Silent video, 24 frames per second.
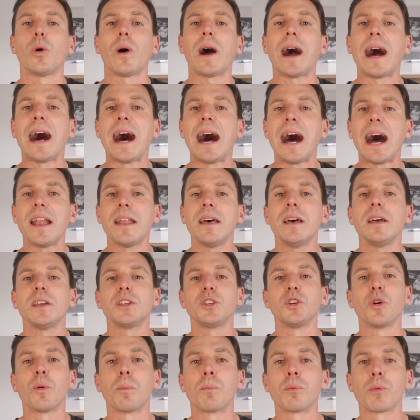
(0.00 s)
heart,
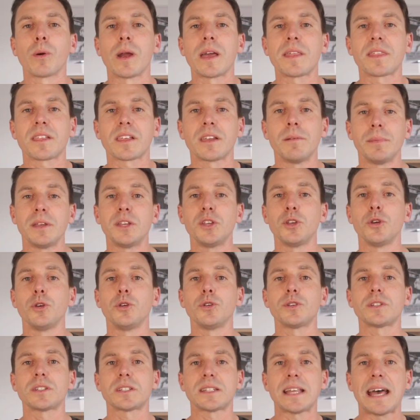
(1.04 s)
your breath can be
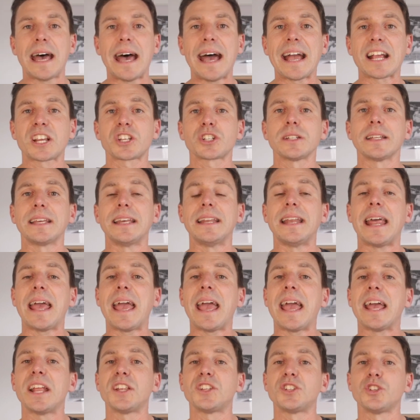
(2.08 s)
used to actually
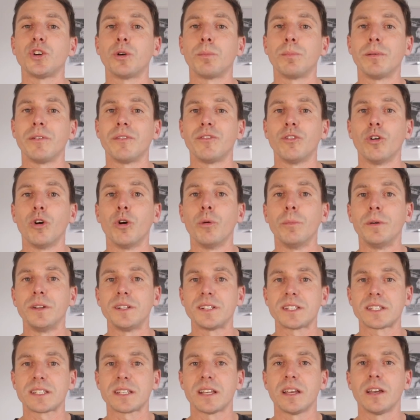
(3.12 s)
enhance your
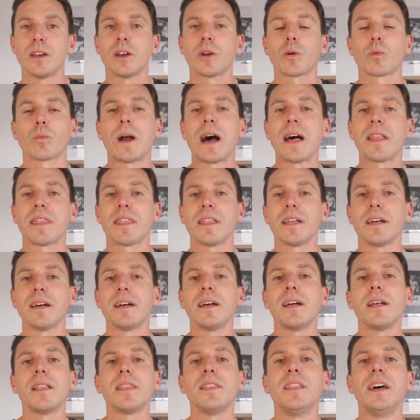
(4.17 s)
performance rather
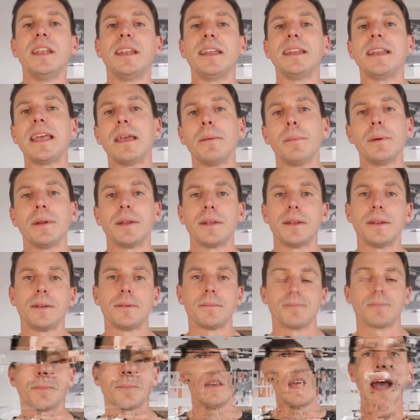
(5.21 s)
than inhibit it.
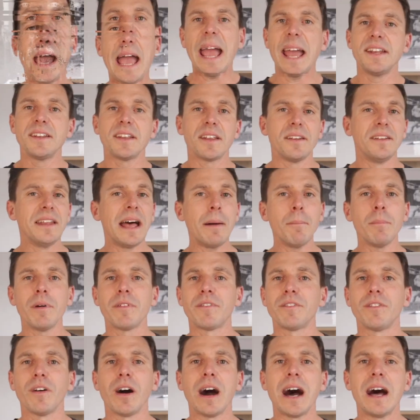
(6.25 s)
And number
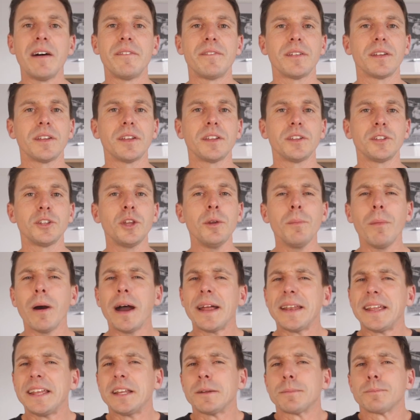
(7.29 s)
5, you might need to